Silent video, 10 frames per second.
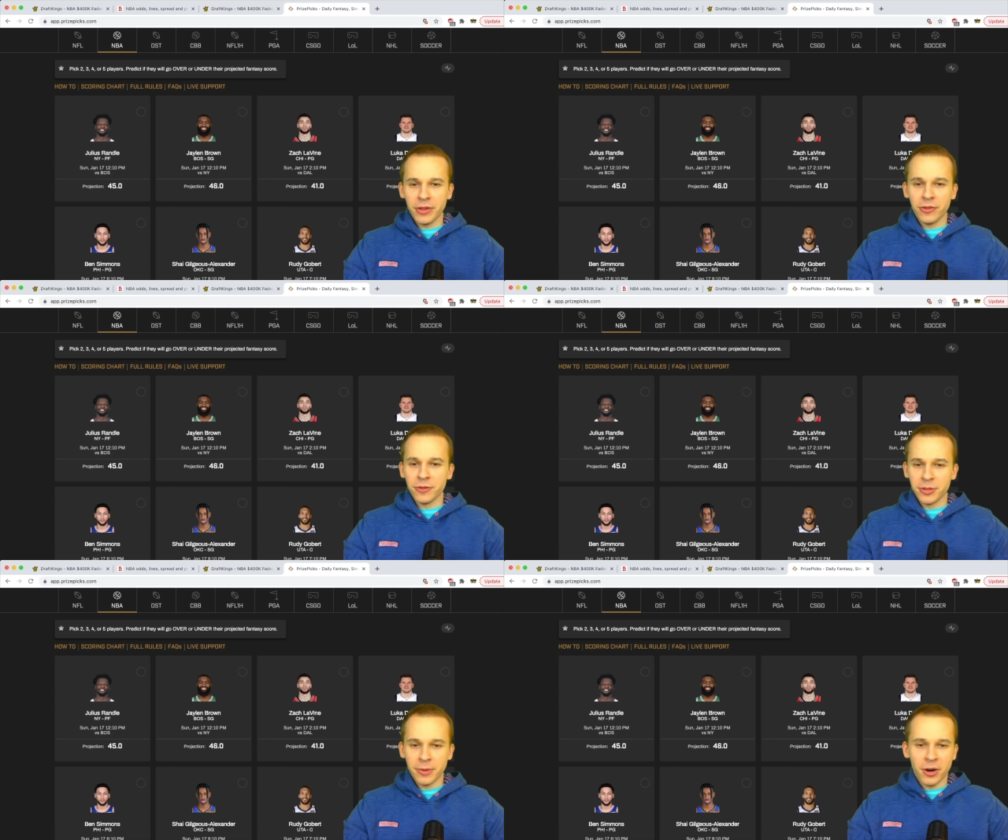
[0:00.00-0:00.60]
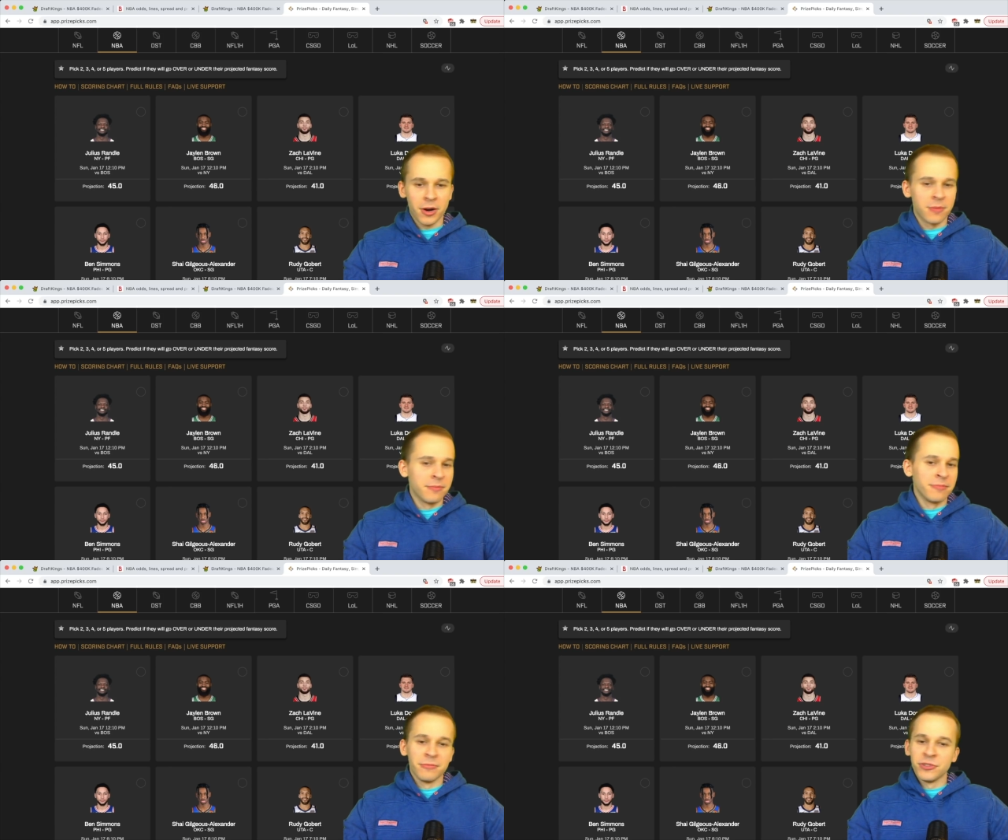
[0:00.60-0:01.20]
So for tomorrow,
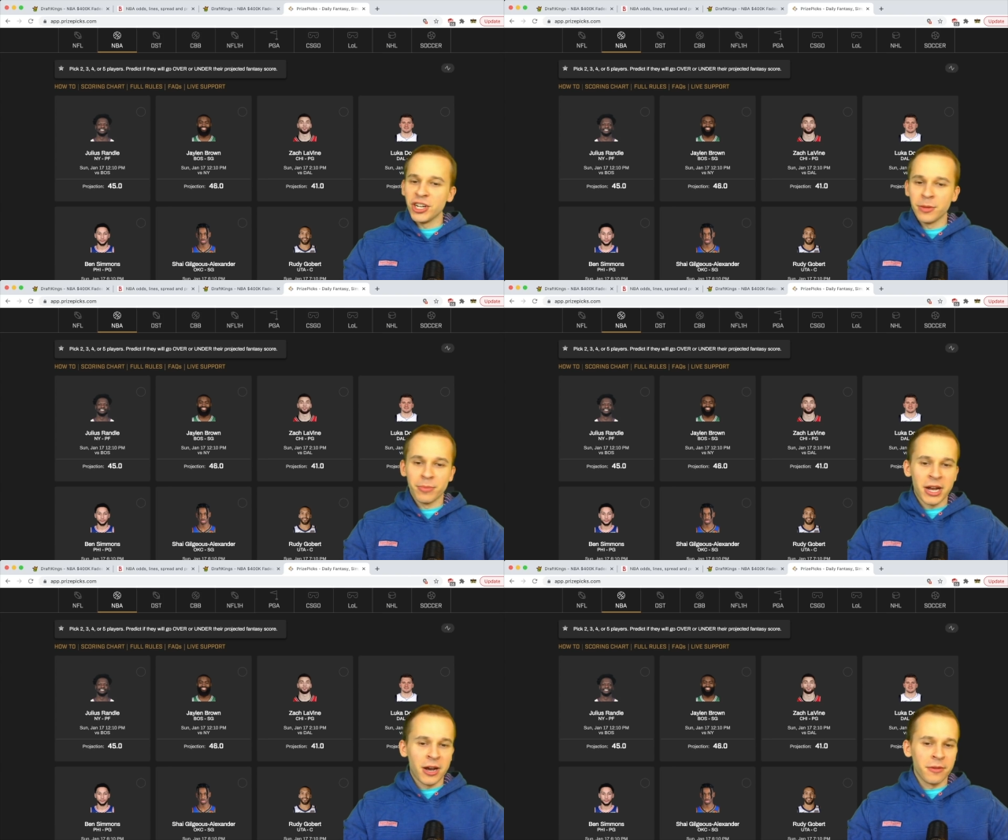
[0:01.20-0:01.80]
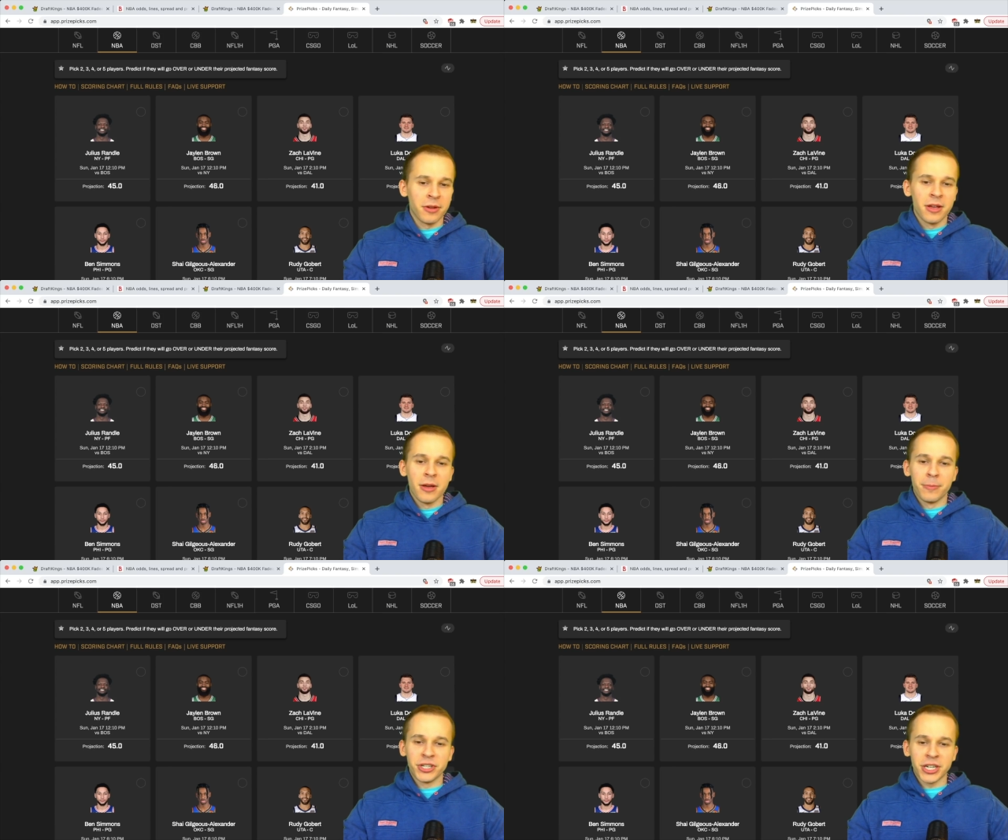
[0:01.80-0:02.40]
Jaylen Brown
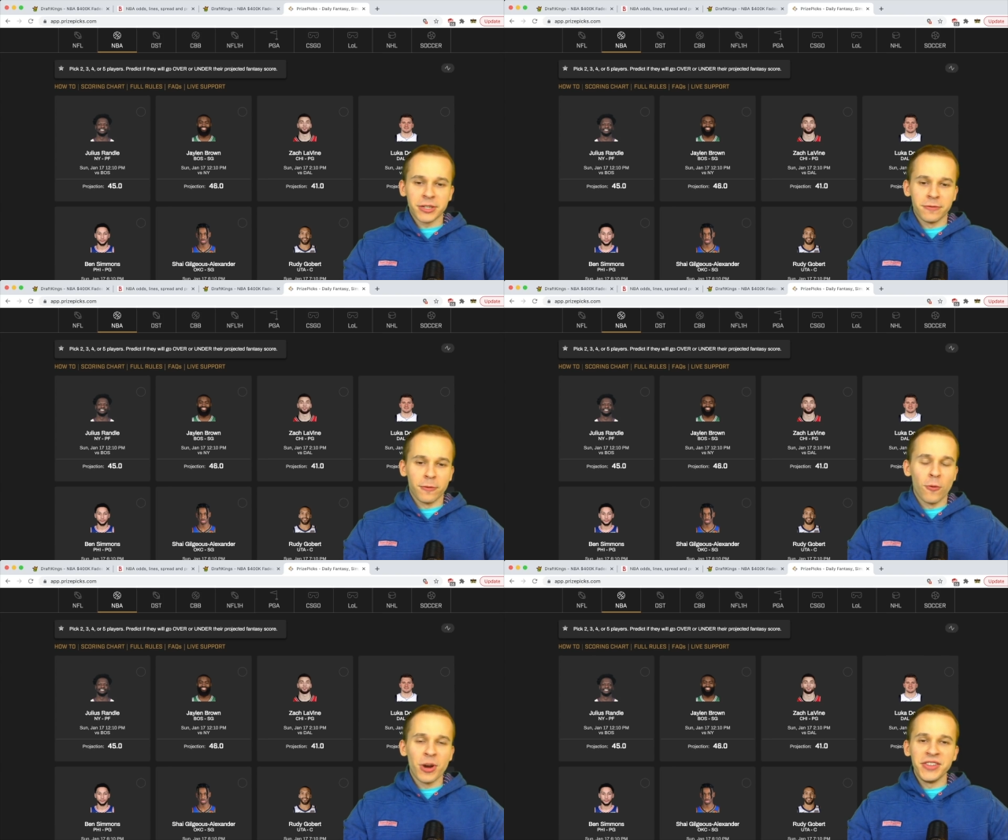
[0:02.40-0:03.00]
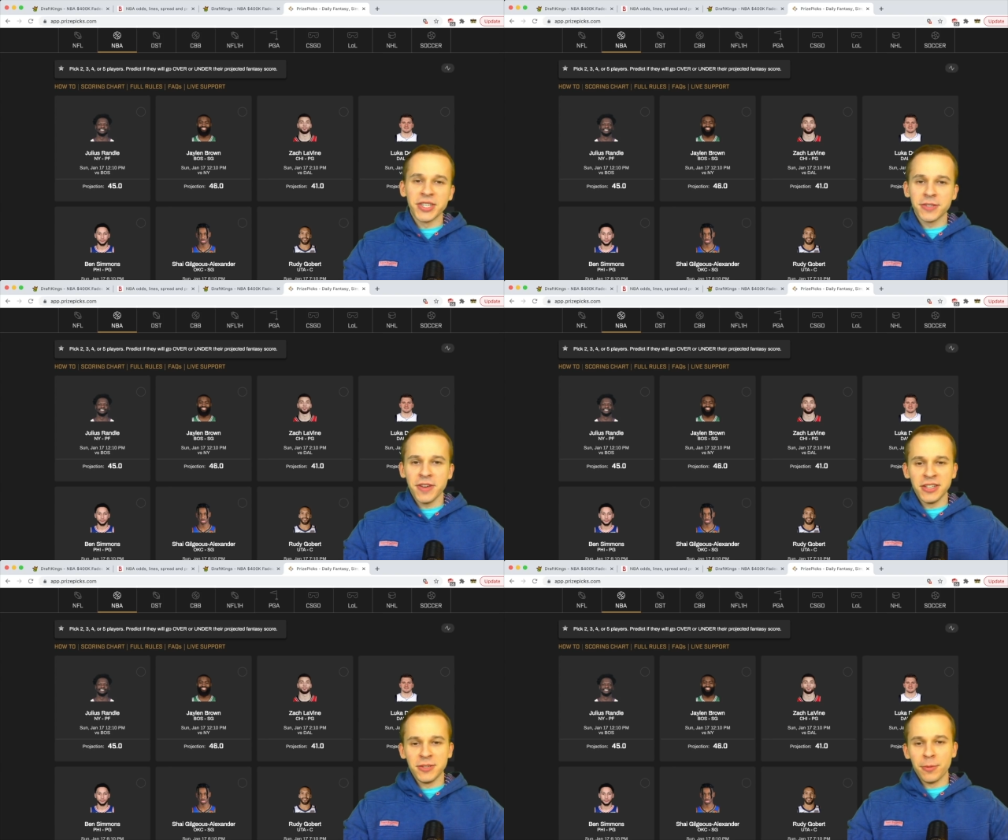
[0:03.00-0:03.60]
projected for 46
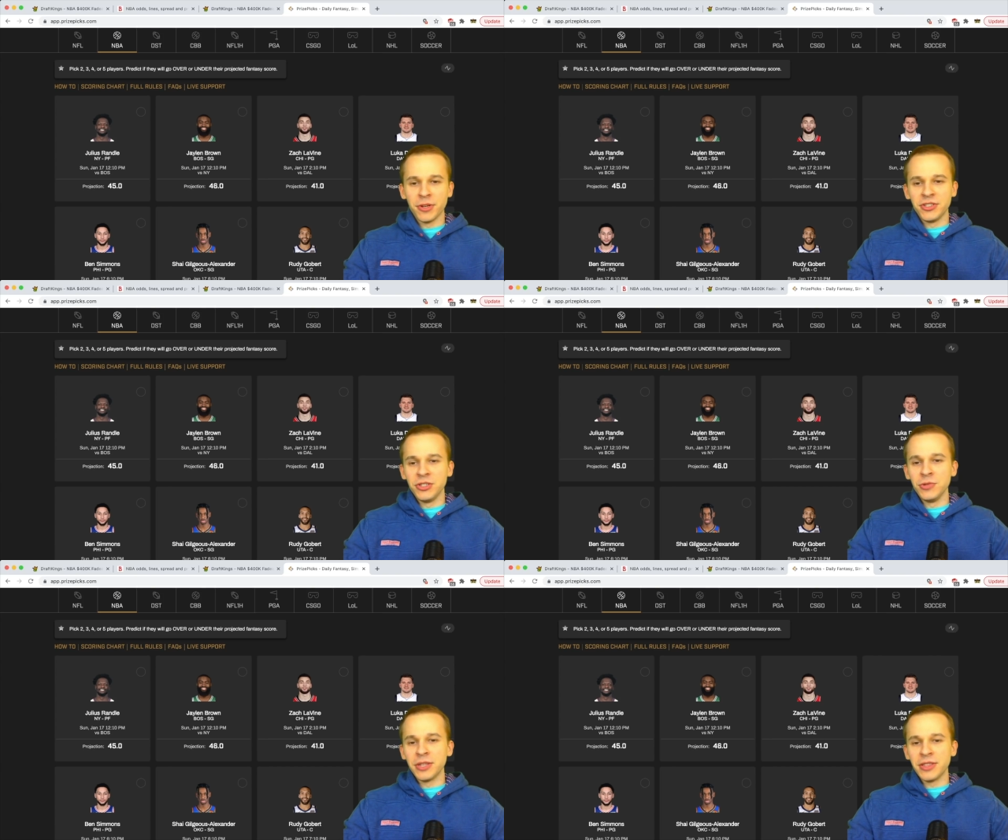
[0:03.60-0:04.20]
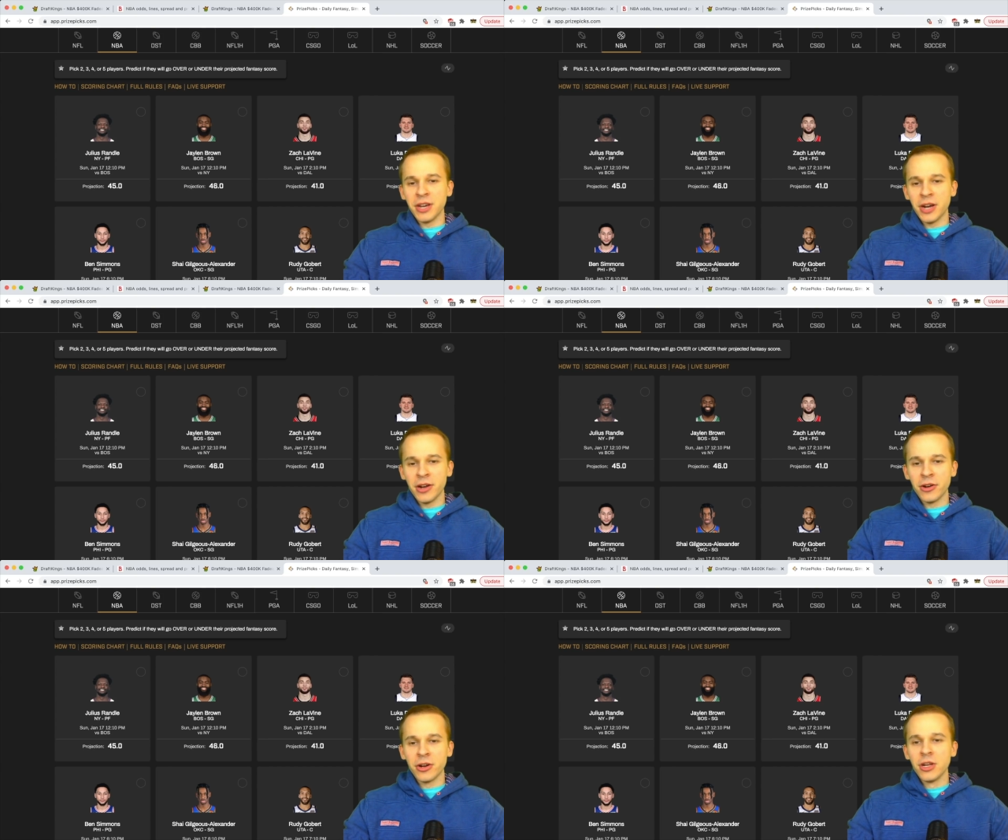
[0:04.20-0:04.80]
fantasy points. Do you like the
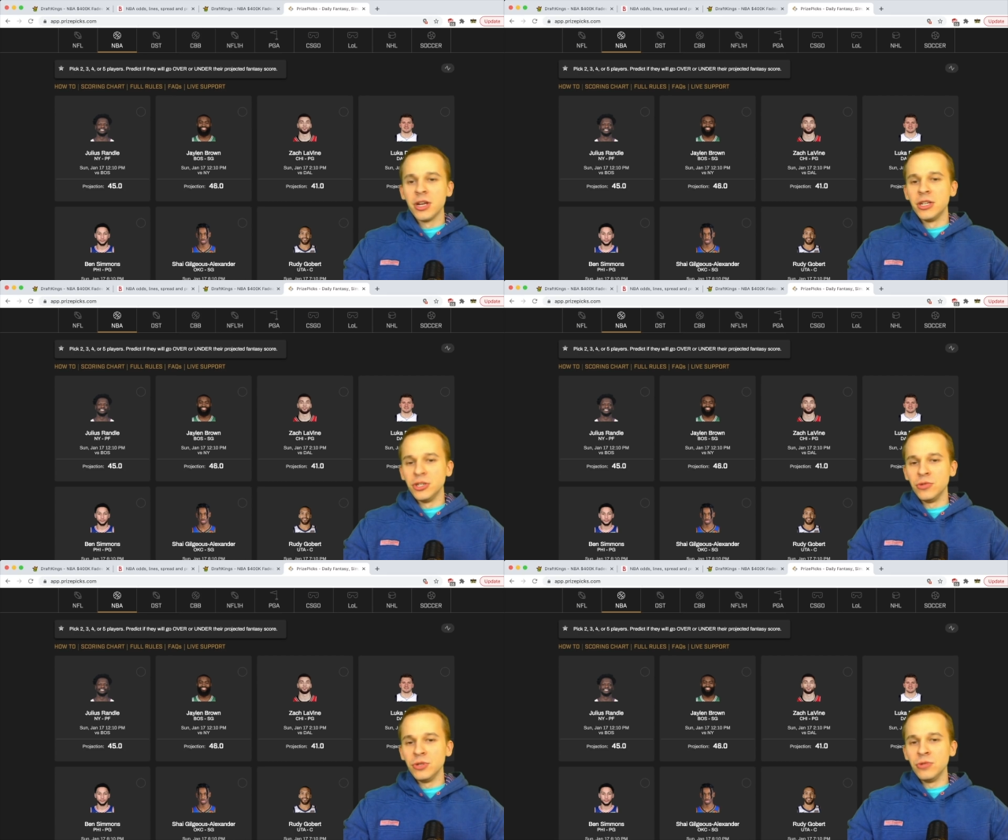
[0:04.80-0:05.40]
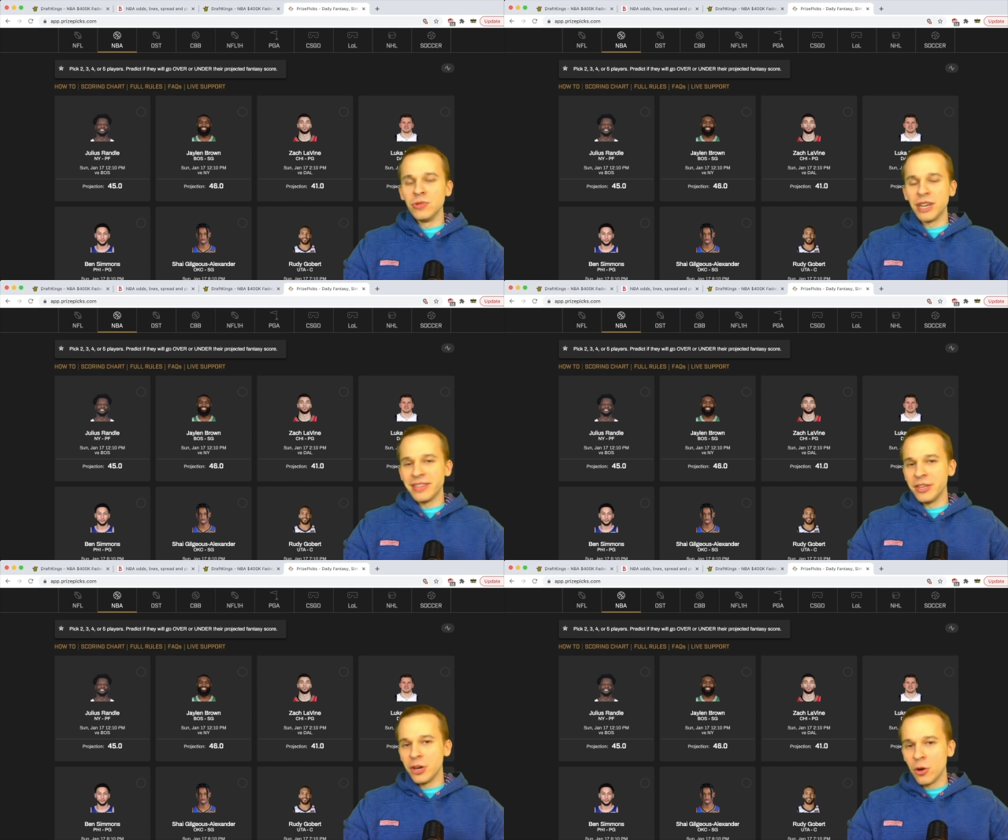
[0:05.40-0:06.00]
under? Do you like
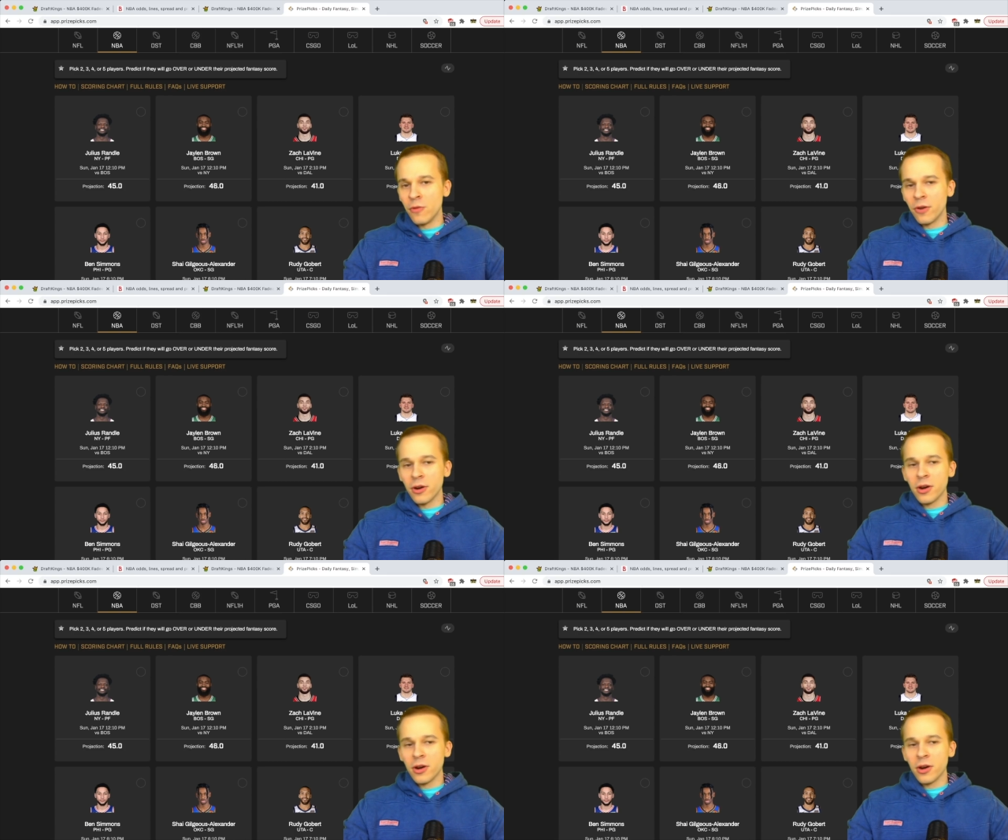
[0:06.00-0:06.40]
the over?